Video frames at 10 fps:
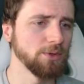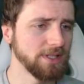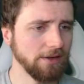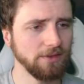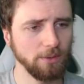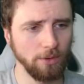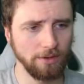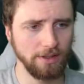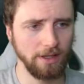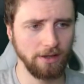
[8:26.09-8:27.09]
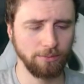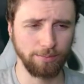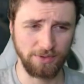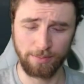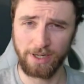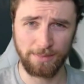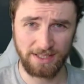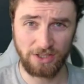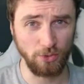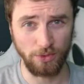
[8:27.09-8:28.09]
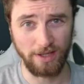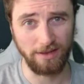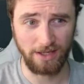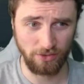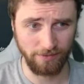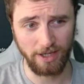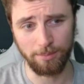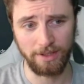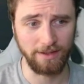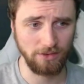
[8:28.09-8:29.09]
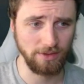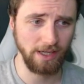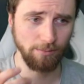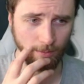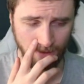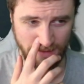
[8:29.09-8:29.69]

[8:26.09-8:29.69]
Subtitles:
You definitely want air supremacy, so you get the extra fire plane, the extra dive bomber,